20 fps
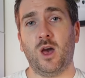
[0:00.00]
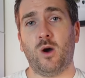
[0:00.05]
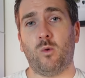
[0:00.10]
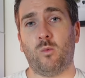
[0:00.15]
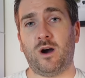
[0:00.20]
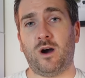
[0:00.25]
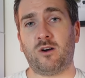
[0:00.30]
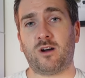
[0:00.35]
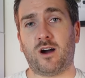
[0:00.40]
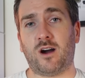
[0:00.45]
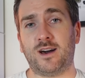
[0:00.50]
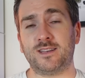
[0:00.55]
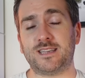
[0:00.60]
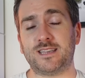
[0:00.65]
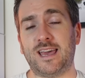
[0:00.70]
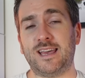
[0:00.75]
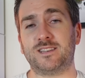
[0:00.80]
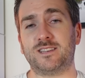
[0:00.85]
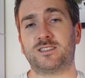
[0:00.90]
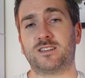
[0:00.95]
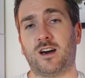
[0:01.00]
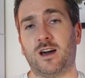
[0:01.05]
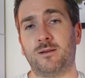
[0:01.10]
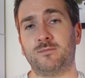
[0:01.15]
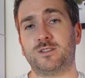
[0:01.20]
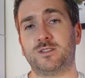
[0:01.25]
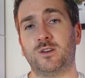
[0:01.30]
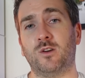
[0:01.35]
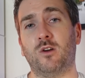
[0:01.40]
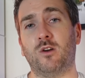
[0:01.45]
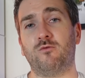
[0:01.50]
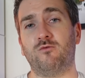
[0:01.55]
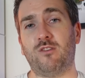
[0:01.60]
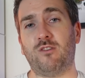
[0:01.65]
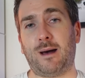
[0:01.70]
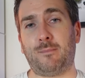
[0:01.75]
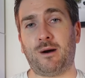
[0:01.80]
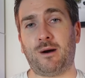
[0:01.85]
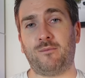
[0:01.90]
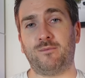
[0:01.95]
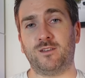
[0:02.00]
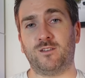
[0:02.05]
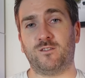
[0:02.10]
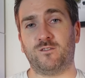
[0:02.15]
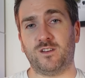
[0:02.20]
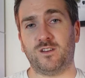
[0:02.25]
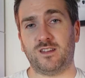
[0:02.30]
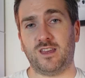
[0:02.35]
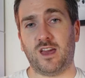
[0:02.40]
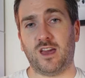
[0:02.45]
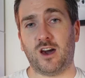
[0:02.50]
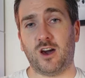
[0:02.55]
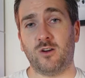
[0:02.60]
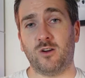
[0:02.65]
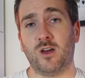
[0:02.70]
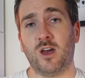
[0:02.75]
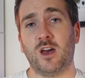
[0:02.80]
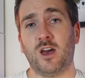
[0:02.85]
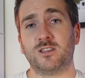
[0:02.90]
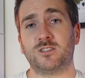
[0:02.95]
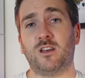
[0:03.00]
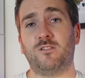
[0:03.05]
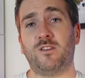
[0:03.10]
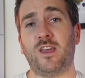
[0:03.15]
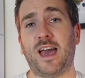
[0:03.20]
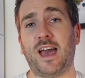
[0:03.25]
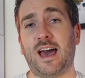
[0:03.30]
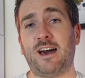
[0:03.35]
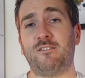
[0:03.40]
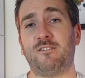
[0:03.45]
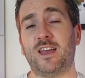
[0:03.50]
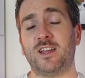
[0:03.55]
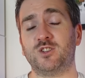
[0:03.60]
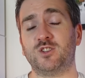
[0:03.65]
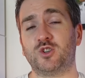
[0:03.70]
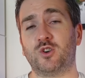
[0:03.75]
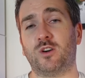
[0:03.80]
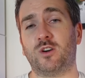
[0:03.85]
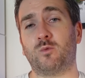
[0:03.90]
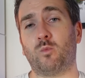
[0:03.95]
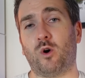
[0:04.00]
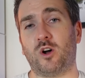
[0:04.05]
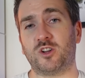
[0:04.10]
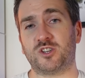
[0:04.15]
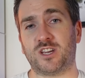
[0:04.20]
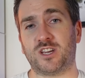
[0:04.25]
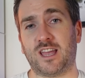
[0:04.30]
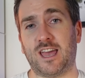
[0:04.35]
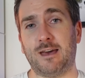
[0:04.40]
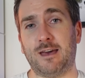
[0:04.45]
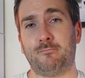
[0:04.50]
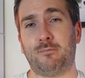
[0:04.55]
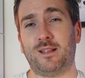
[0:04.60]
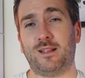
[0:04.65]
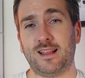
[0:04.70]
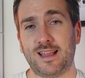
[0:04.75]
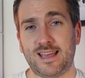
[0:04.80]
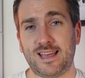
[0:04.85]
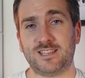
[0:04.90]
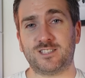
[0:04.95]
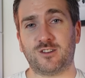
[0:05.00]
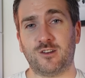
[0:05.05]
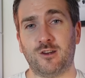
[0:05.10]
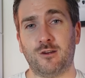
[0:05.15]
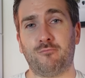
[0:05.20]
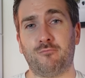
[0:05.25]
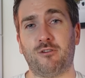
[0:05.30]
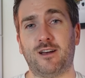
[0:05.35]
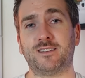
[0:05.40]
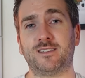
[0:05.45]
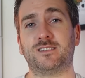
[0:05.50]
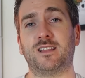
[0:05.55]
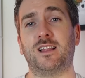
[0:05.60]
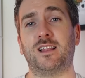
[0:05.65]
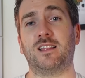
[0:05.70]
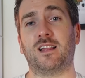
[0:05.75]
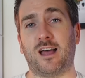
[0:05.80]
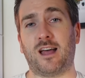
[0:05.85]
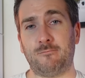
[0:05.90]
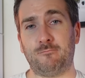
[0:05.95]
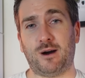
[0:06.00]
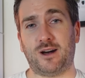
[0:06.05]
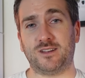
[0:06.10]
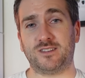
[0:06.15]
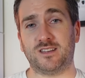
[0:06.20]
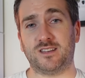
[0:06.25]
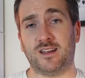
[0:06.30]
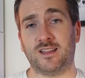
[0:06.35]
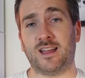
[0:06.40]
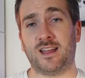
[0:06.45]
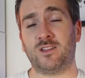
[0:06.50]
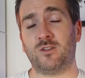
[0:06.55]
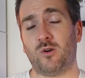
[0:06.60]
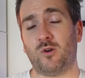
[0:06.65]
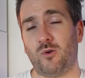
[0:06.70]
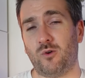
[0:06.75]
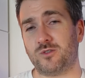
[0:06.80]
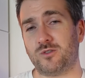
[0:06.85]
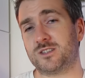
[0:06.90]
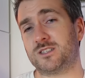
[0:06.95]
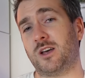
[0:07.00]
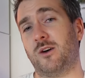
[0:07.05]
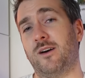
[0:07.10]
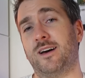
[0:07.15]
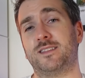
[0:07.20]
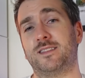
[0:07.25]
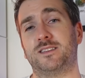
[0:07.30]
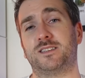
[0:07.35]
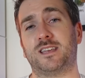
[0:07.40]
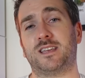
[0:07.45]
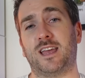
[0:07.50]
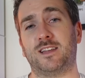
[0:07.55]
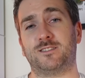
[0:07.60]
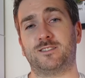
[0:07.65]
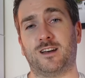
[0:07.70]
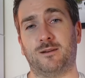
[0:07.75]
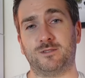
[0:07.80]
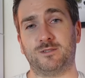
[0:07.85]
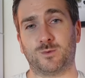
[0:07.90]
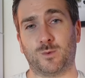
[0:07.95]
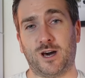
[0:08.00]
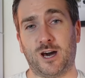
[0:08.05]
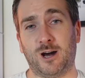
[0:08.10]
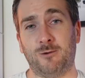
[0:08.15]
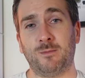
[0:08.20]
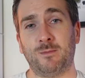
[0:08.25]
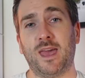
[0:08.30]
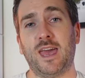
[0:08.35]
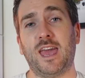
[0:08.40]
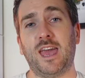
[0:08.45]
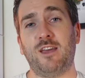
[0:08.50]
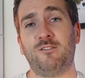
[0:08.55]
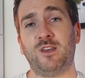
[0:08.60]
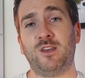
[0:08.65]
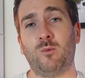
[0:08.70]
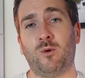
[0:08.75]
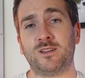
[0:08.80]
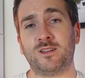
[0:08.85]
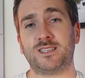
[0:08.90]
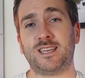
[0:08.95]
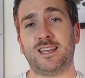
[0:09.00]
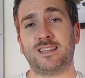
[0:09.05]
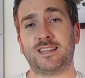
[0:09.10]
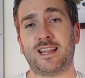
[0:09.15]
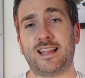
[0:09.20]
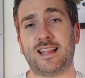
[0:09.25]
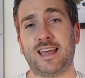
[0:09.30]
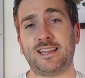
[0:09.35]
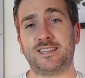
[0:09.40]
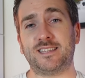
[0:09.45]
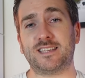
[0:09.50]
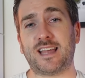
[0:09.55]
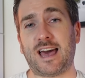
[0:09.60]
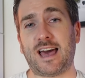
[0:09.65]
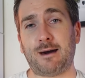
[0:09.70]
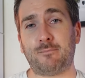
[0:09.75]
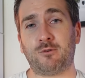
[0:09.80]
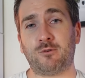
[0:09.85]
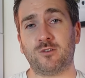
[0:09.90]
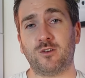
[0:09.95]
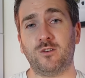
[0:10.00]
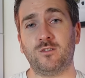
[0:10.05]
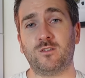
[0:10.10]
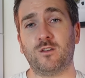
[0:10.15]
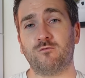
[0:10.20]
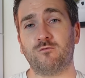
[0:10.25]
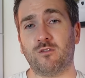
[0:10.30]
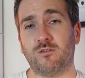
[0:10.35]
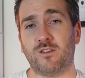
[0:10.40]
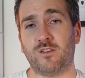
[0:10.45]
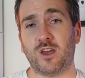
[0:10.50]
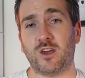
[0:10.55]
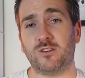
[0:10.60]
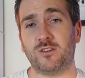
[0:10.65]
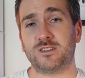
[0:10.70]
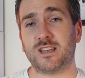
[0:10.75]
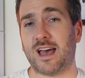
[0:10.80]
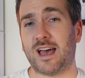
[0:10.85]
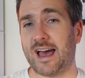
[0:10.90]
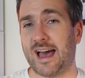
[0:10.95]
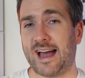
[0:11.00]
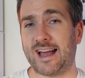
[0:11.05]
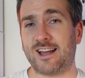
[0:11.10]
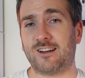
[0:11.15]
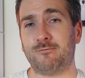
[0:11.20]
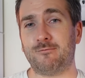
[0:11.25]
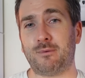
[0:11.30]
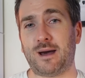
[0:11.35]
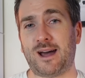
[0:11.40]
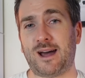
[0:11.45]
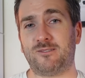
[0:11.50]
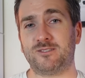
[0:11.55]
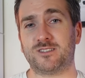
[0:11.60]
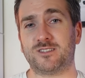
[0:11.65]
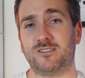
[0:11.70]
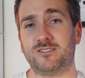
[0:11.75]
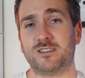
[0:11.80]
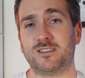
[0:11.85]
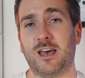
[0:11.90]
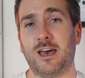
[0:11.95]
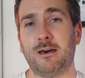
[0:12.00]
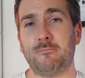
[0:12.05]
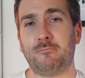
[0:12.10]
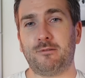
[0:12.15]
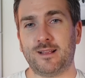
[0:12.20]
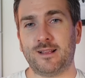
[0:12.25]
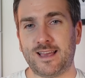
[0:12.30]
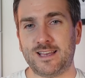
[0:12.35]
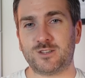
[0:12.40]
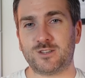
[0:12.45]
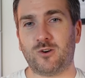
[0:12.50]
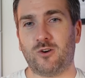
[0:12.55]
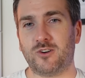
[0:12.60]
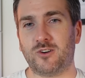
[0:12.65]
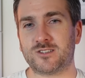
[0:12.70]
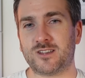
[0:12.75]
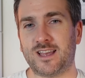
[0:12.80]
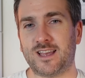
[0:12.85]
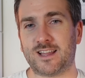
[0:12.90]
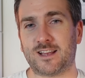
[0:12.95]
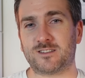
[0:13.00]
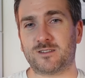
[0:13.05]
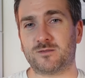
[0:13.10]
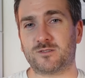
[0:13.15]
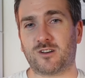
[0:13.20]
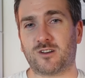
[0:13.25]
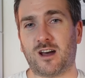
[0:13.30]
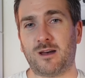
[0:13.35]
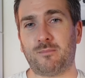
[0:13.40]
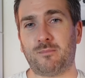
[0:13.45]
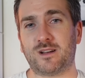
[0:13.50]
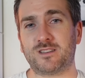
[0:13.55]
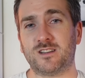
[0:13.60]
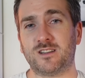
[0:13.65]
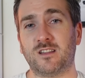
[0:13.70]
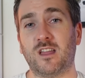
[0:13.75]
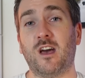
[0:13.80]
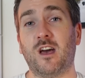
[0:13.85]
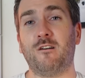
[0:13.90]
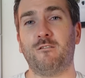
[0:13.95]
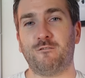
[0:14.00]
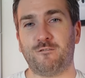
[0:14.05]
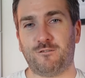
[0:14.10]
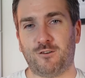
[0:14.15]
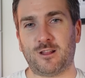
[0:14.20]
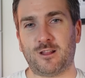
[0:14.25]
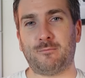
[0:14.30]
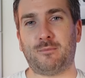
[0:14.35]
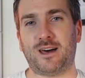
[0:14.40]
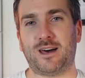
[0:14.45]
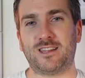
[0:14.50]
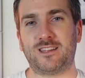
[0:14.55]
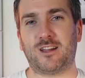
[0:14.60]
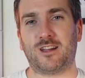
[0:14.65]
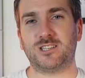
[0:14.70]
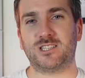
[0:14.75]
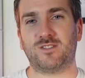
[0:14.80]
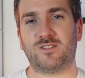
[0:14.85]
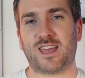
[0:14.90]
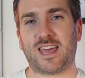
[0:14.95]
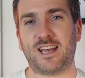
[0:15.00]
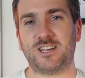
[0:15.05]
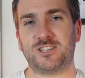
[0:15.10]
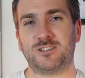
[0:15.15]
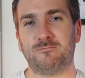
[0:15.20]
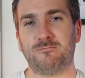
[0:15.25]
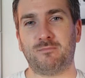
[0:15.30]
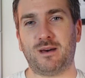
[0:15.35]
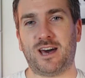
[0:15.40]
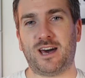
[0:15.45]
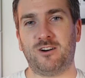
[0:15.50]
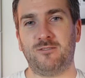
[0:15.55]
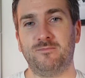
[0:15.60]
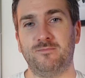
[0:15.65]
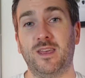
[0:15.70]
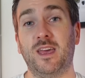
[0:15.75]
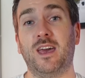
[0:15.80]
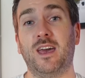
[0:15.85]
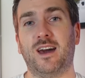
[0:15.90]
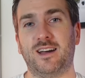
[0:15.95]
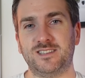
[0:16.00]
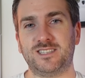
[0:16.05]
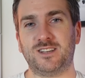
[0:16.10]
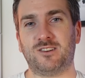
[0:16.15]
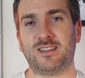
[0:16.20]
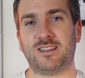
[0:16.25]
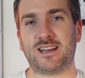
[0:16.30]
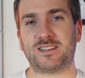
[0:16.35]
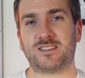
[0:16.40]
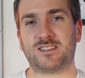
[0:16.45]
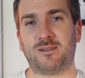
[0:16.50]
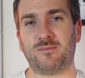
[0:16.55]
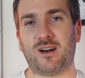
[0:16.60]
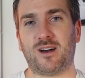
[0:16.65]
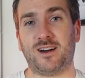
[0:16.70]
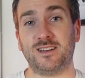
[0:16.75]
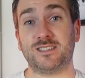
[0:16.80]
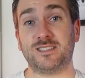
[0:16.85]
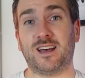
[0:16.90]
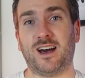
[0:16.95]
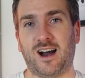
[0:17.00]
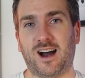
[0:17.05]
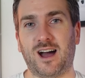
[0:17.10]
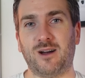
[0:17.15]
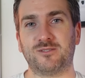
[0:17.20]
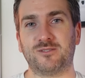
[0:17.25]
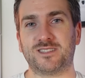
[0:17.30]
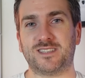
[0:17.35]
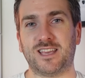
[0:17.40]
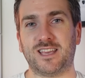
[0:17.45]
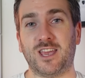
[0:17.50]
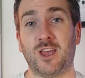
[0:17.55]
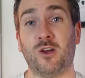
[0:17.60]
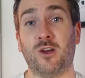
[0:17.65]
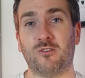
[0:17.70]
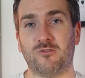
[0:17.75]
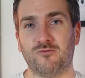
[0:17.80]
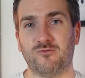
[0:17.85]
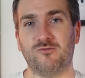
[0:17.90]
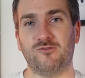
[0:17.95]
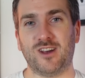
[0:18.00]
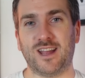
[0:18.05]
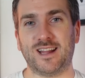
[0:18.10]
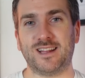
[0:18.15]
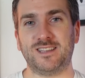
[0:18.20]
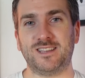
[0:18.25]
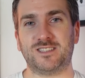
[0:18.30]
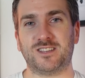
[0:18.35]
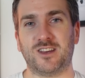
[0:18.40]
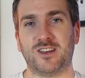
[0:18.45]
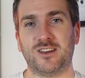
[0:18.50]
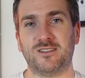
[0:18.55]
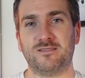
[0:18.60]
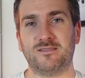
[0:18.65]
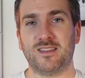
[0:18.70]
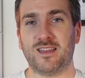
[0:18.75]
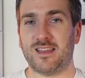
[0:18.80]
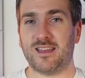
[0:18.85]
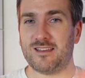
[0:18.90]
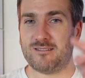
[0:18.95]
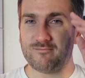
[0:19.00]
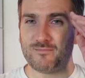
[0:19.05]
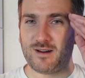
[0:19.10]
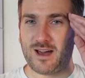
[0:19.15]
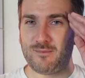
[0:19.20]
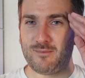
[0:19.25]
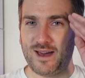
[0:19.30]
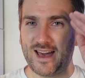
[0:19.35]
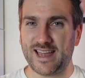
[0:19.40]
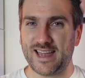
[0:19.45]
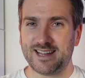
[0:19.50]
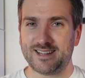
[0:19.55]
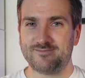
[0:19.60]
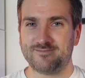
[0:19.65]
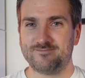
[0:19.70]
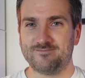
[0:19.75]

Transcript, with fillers: Well guys, it's time to wrap up this video, so if you have enjoyed watching it, please do press the like button, and also at the same time as well, if you want to hear the latest Apple news, reviews and comparisons, please also hit that subscribe button, followed by the notification bell. Until next time guys, I will see you really soon. Bye bye.